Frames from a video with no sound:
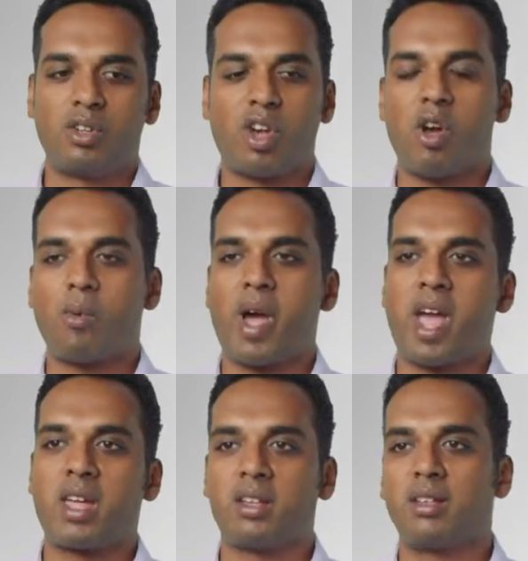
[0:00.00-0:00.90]
go
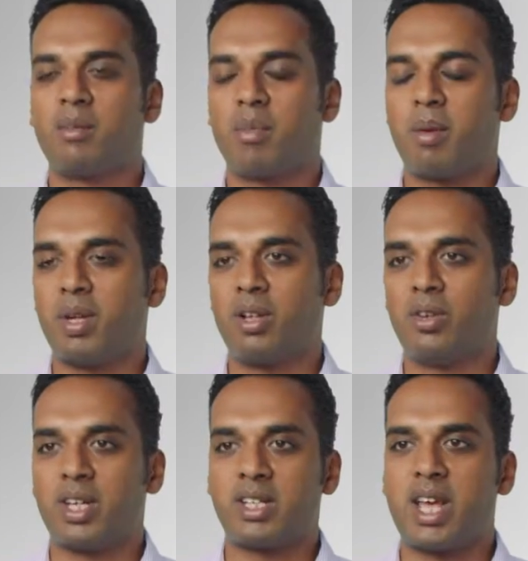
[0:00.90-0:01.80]
away and maybe
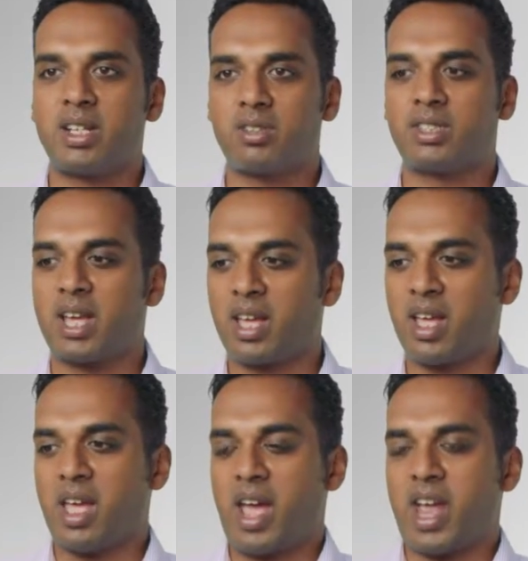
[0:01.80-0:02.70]
look at data and say,
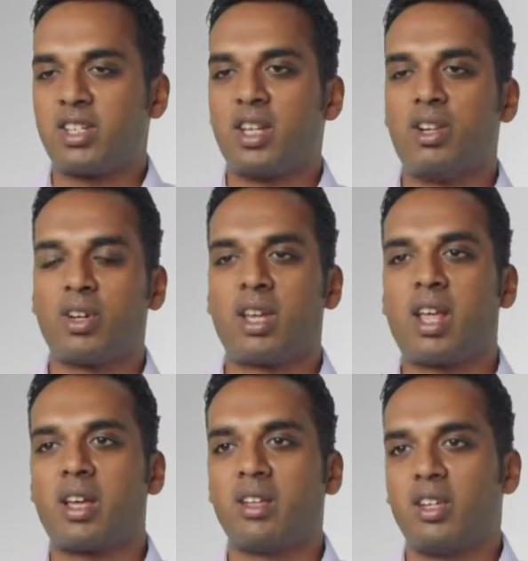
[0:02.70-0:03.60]
actually looking
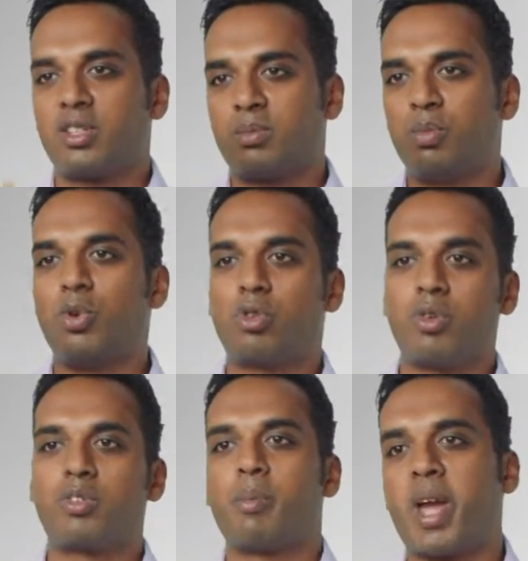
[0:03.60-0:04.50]
at small
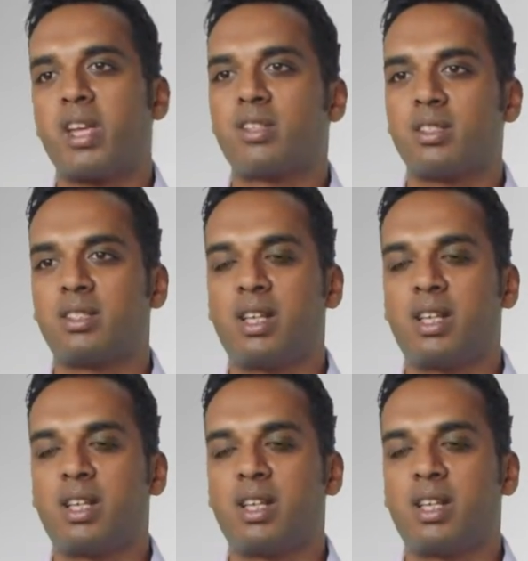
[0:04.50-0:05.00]
groups of patients